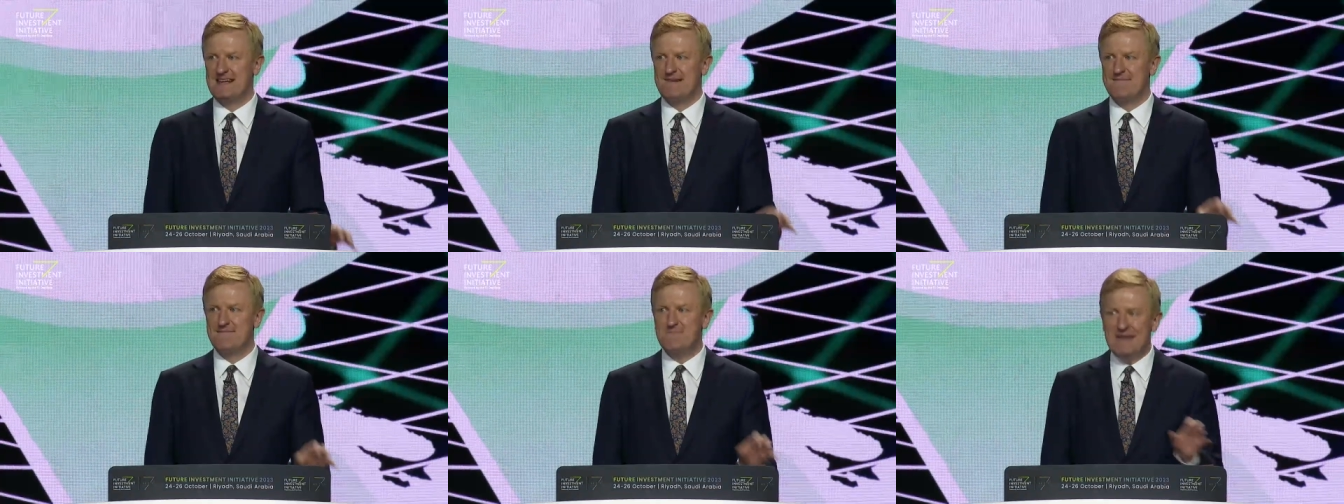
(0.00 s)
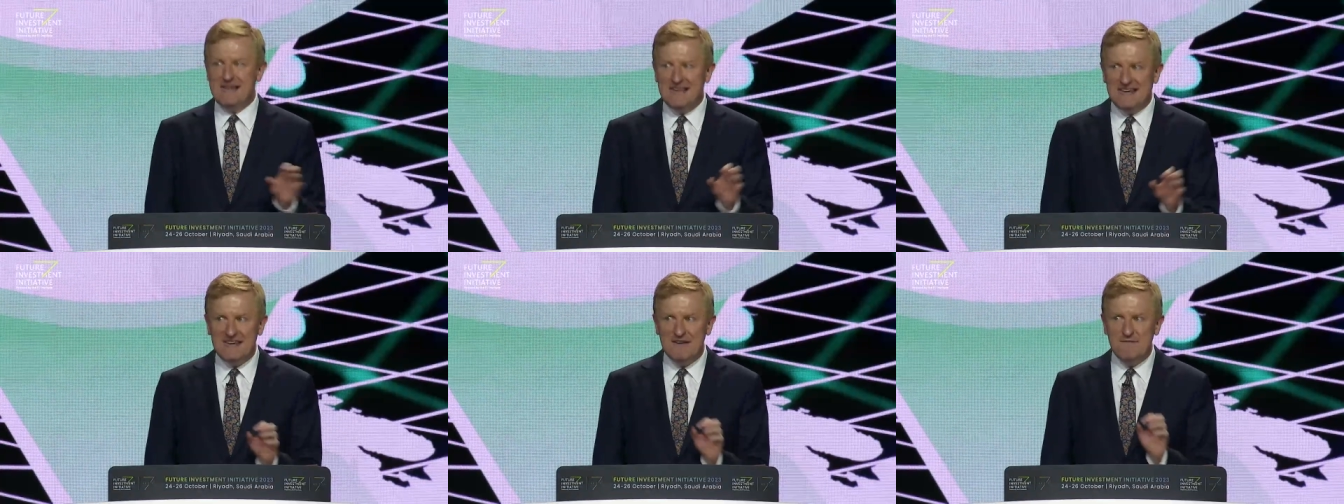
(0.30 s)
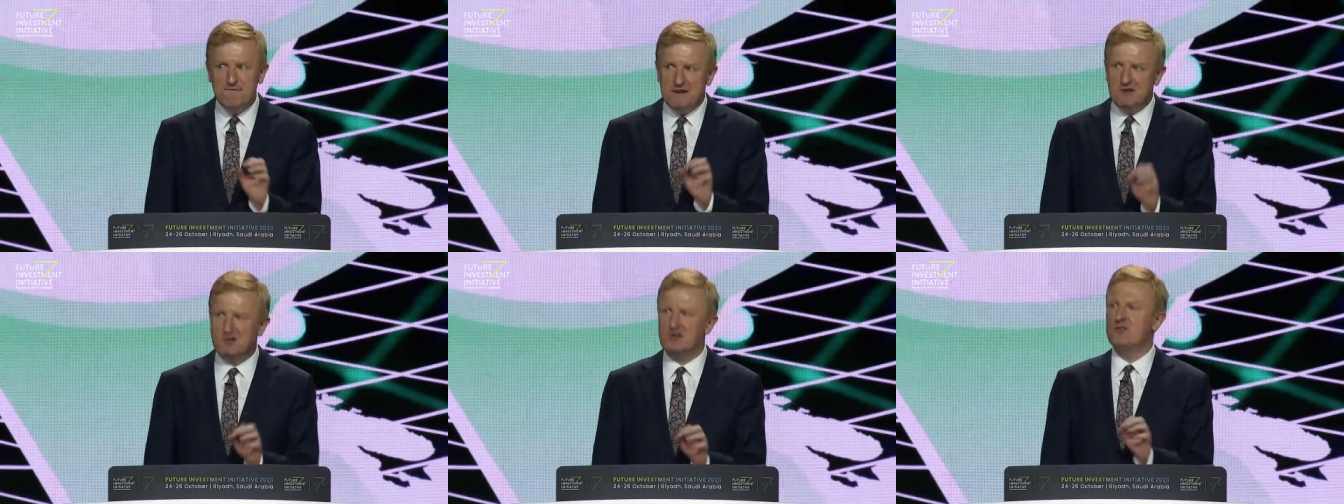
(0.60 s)

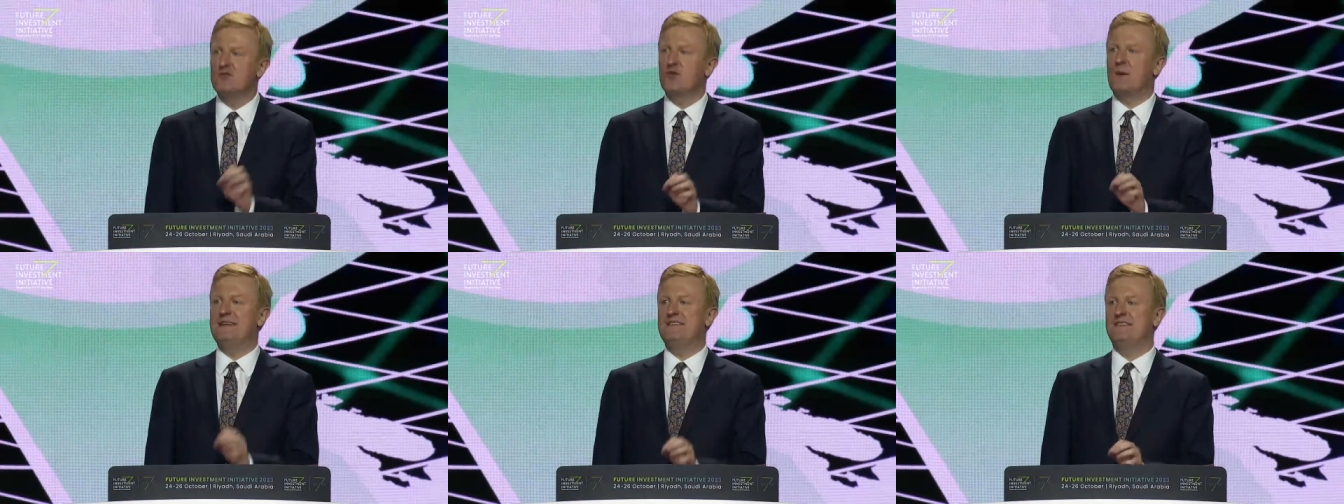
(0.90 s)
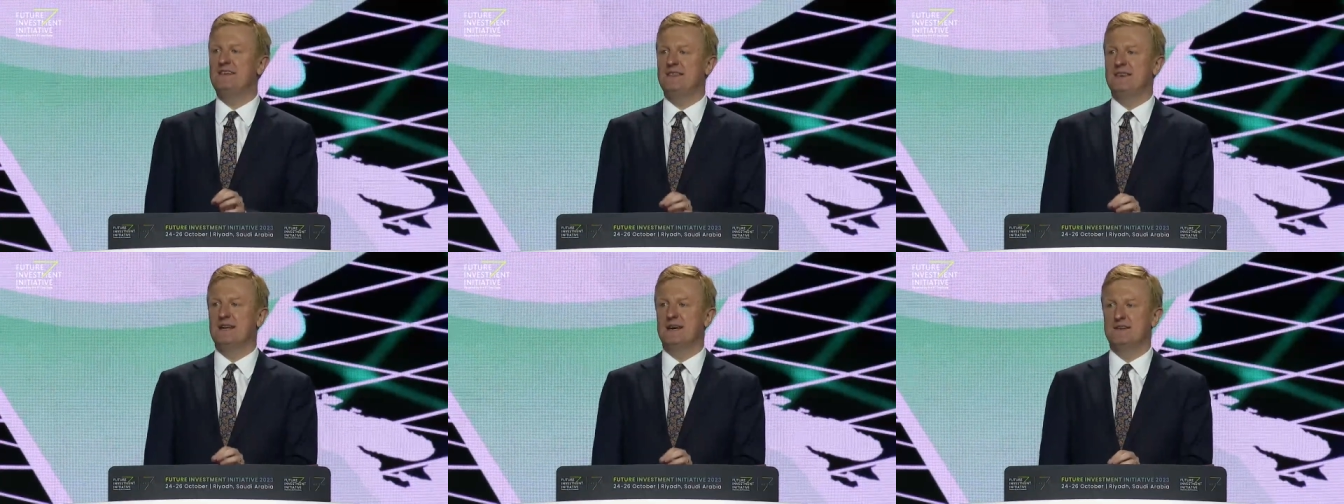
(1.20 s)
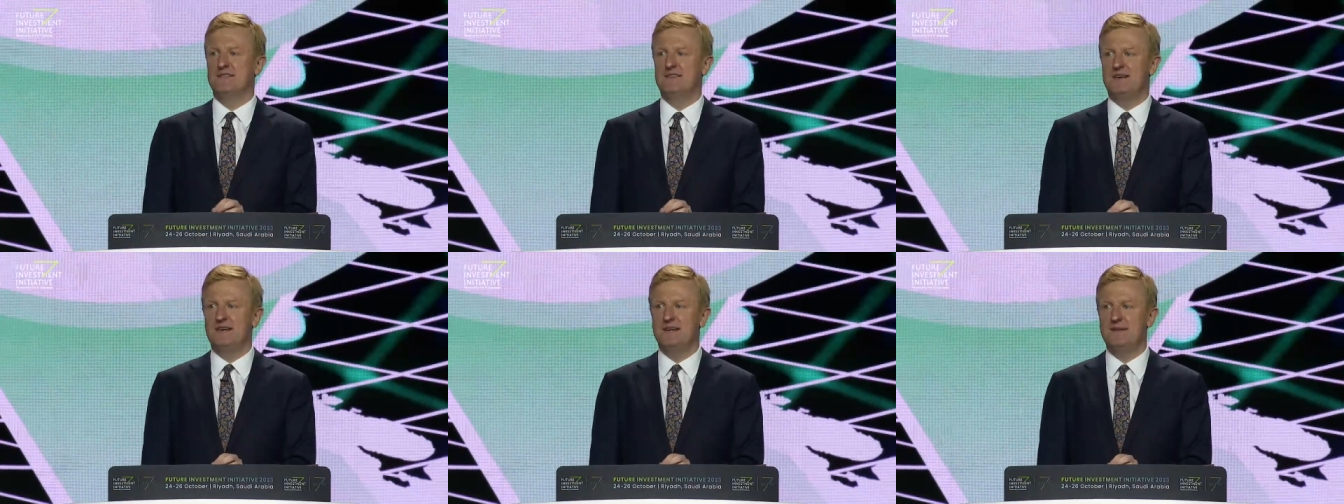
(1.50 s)
making Vision
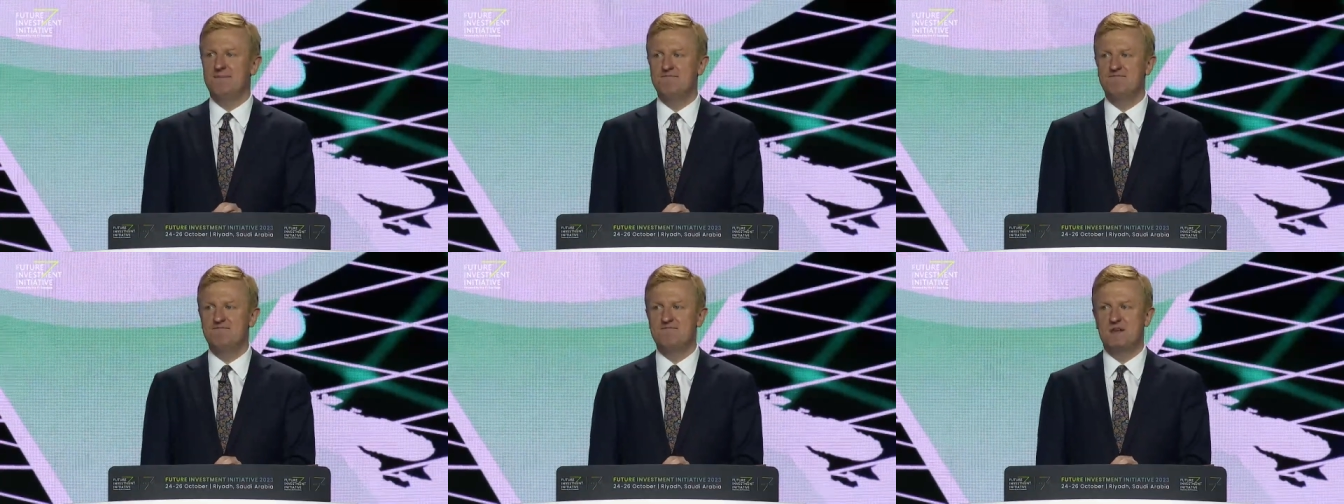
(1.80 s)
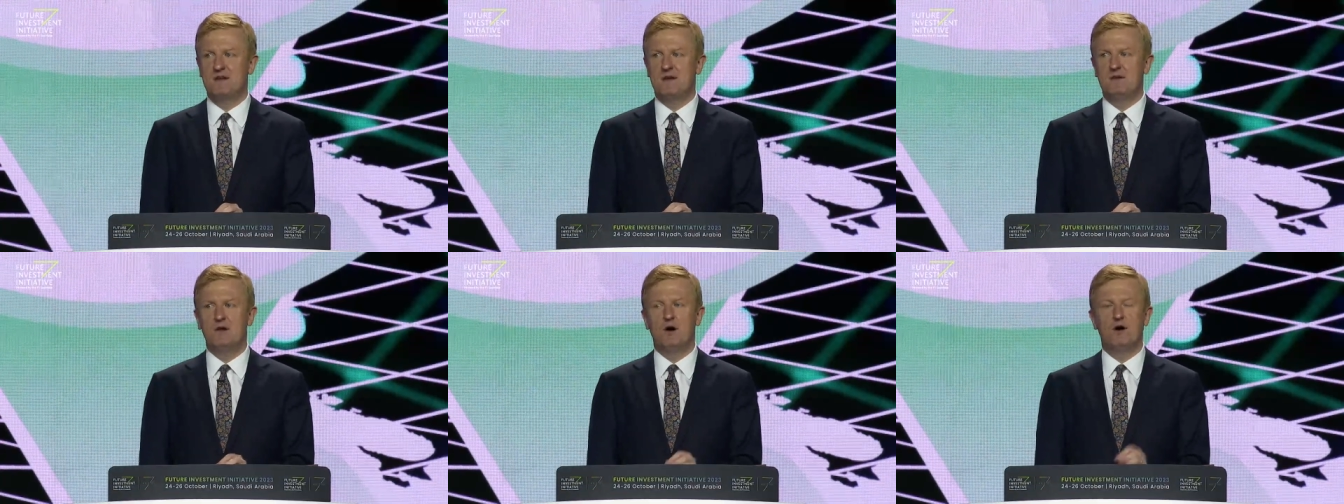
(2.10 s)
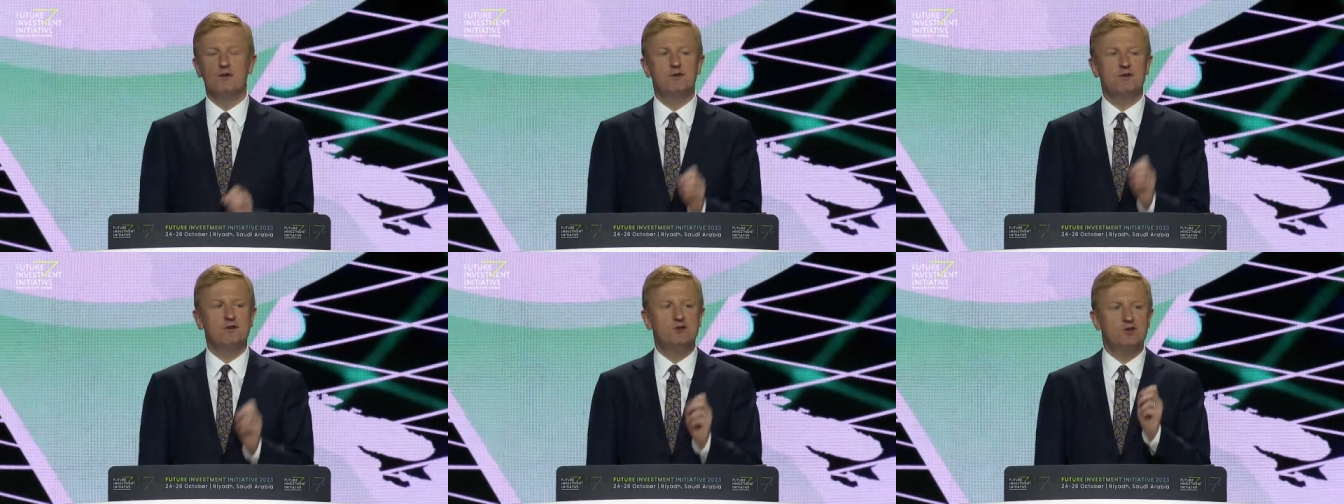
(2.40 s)
2030
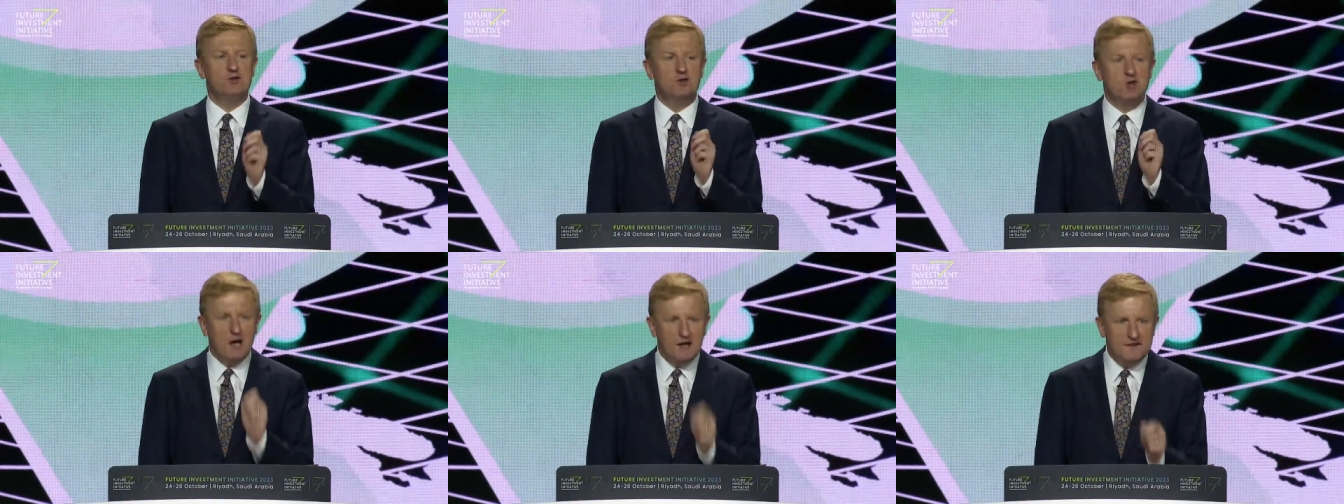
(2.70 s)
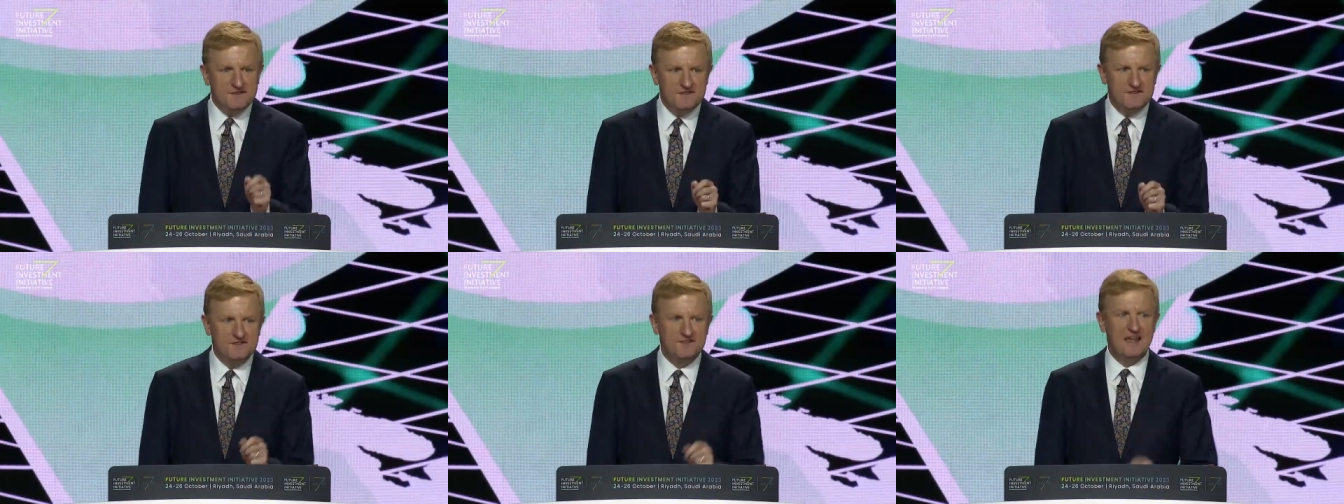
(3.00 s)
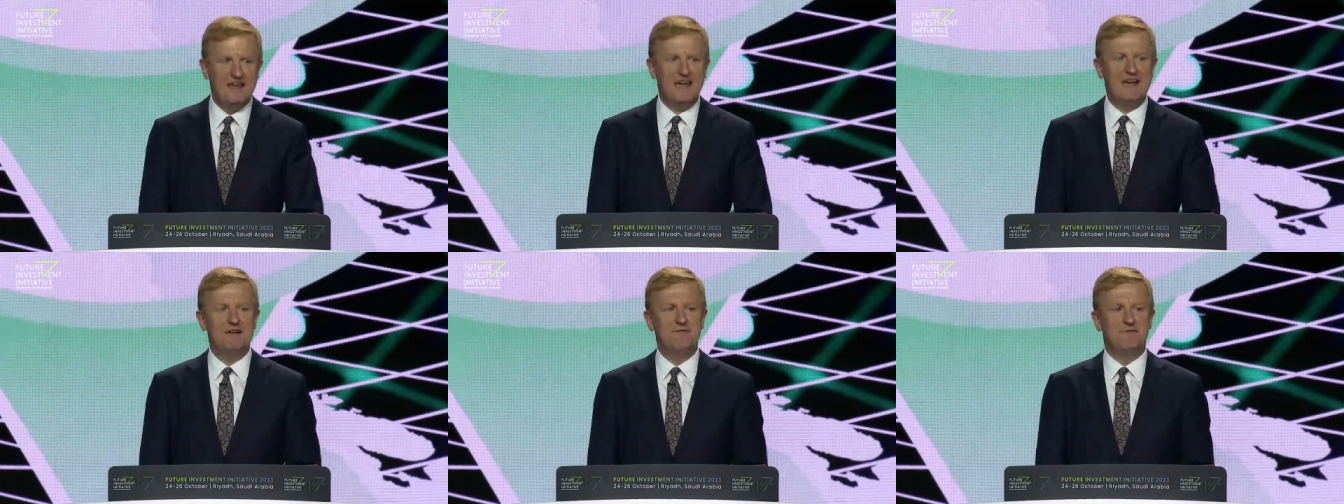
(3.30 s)
not just
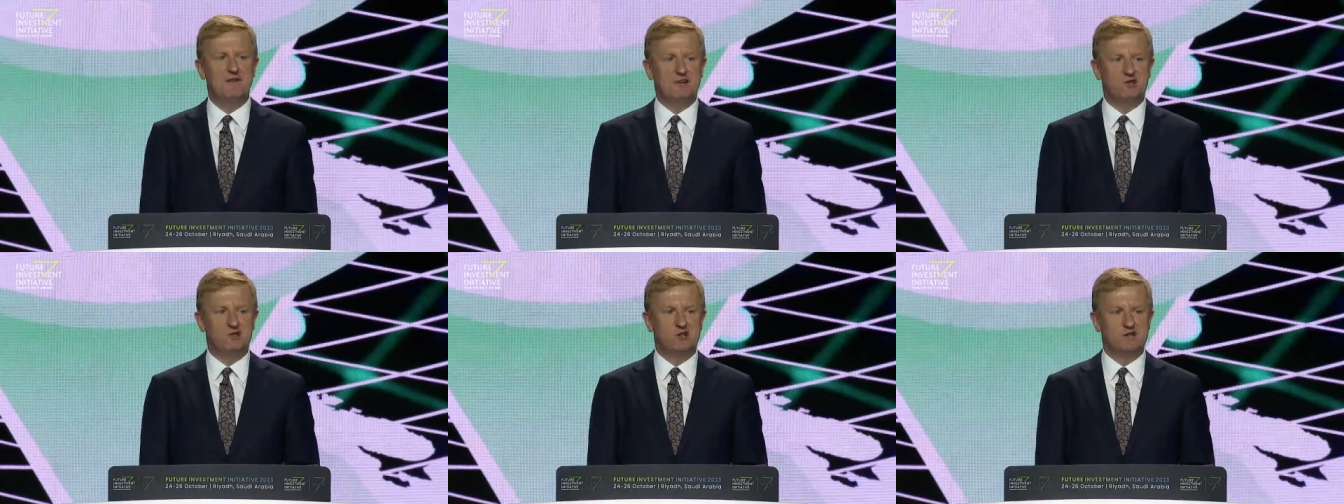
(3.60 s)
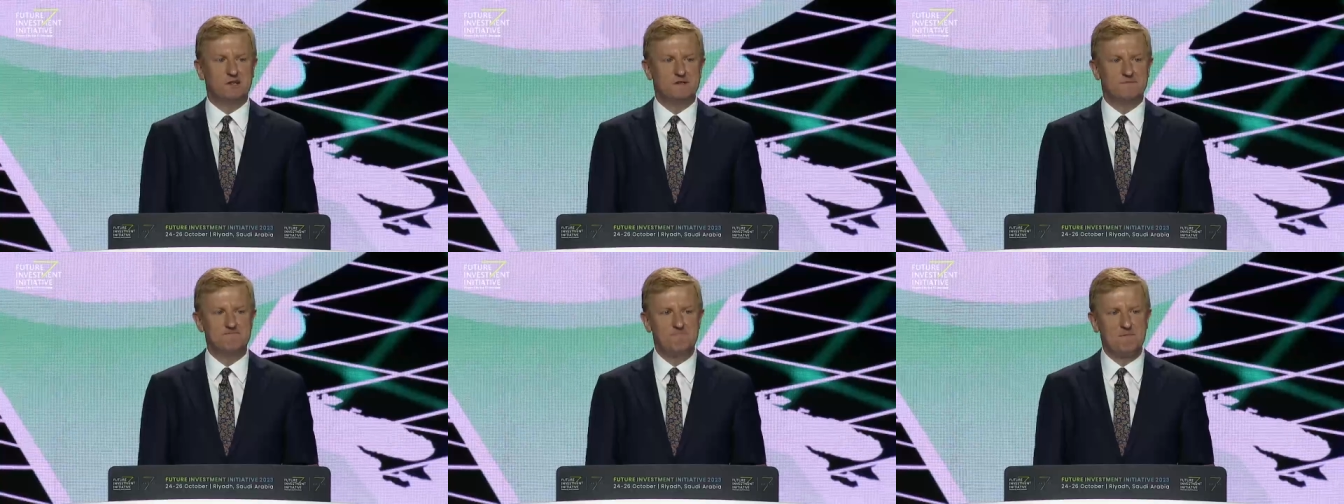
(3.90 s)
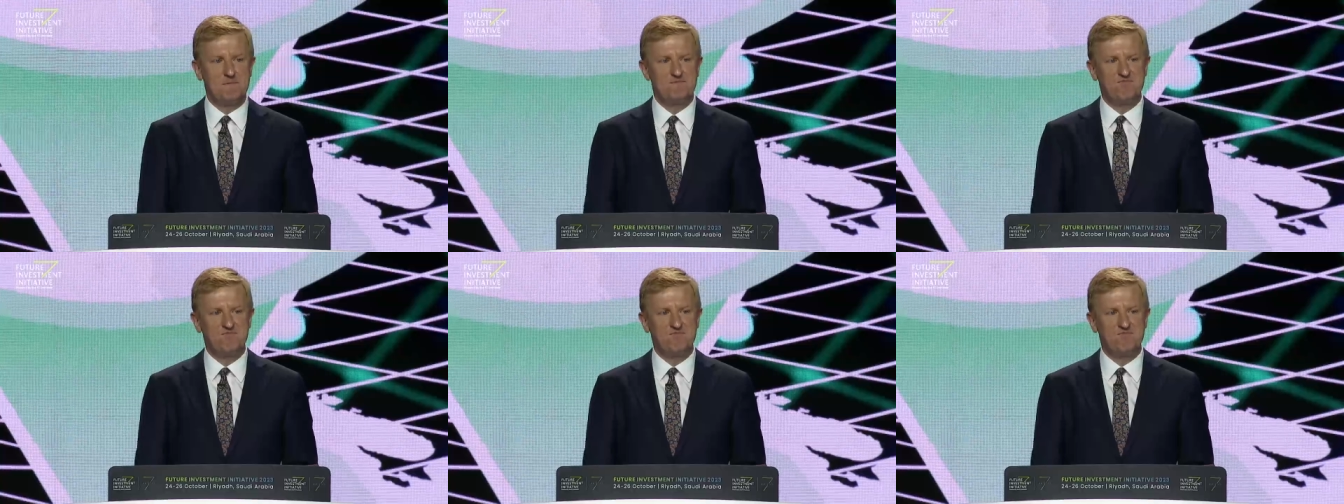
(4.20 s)
a vision,